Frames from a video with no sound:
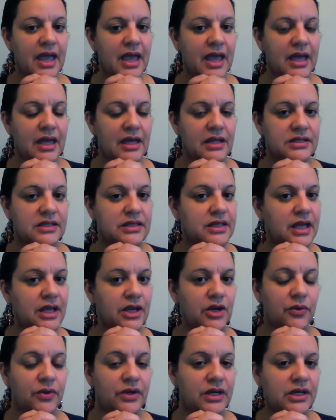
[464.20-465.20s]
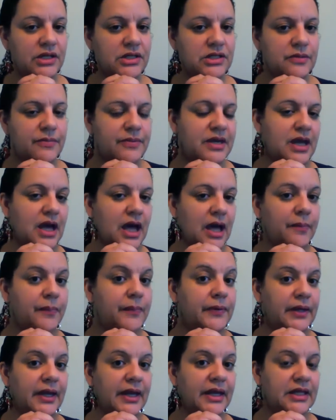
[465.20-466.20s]
and they don't need to be
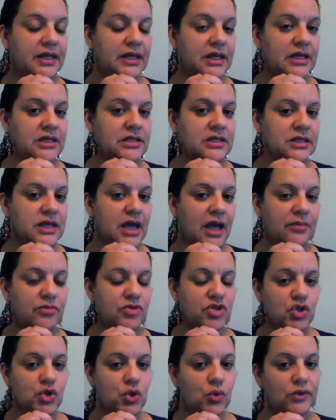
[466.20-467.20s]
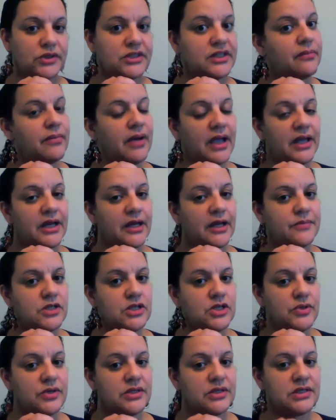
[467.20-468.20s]
up like this. I'm just holding mine up
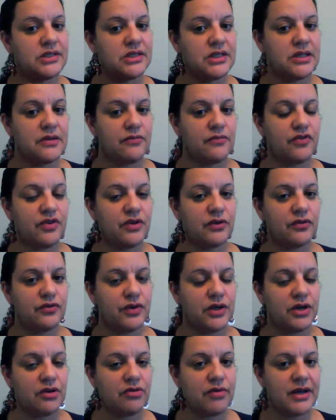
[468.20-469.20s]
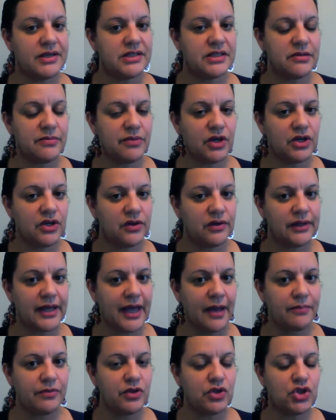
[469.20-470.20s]
so you can see them. Feel free to rest them on your
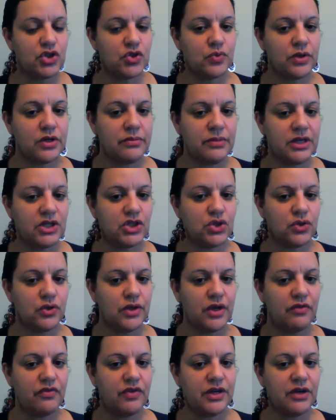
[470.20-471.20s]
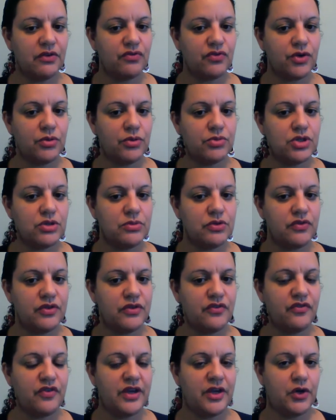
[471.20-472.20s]
lap. You just want to make sure you have enough room to move
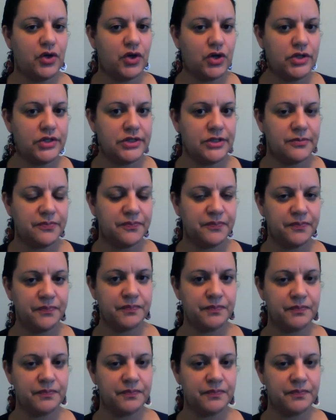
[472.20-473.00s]
the fingers.